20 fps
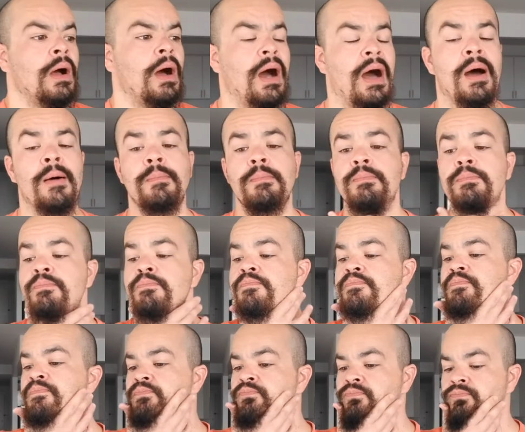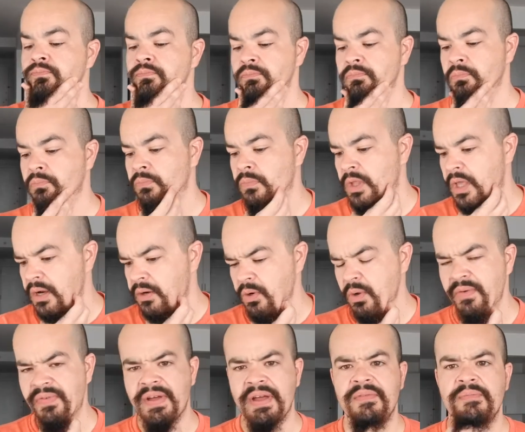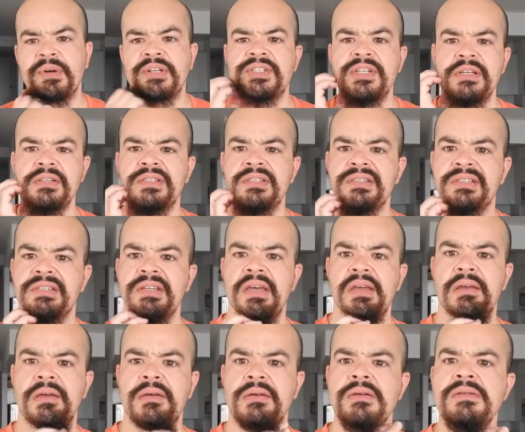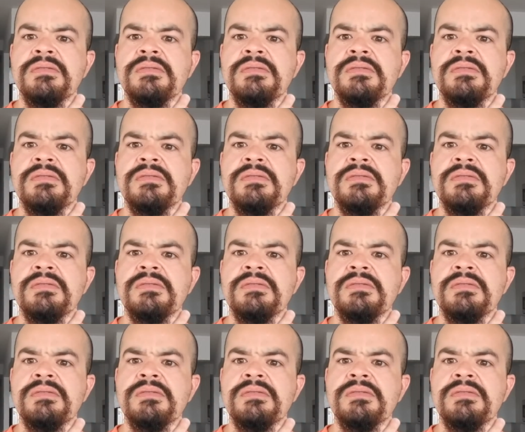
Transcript: I don't know if I have much else to say.